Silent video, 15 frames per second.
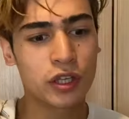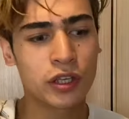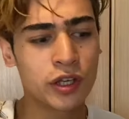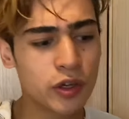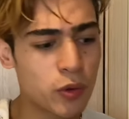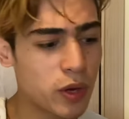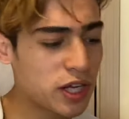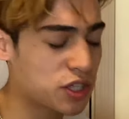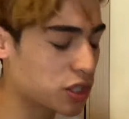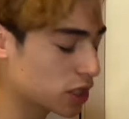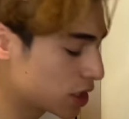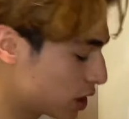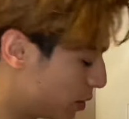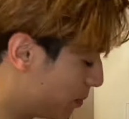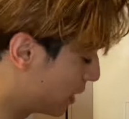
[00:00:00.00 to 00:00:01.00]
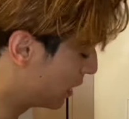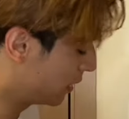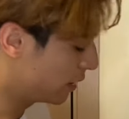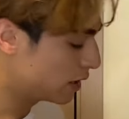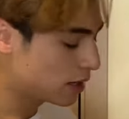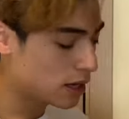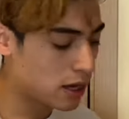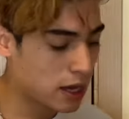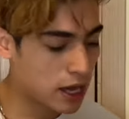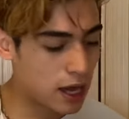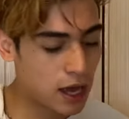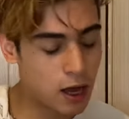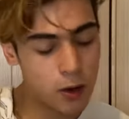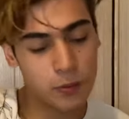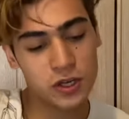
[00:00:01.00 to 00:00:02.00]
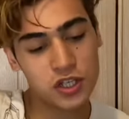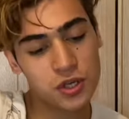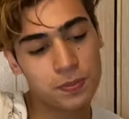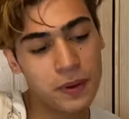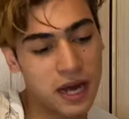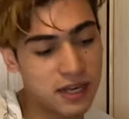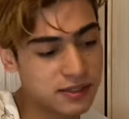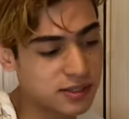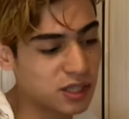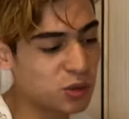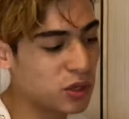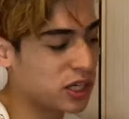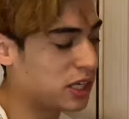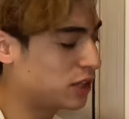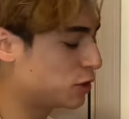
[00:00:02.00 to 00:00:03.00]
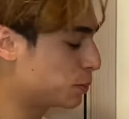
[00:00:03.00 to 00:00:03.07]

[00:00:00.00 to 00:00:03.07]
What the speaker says: Your question could be, how much pasta do I need to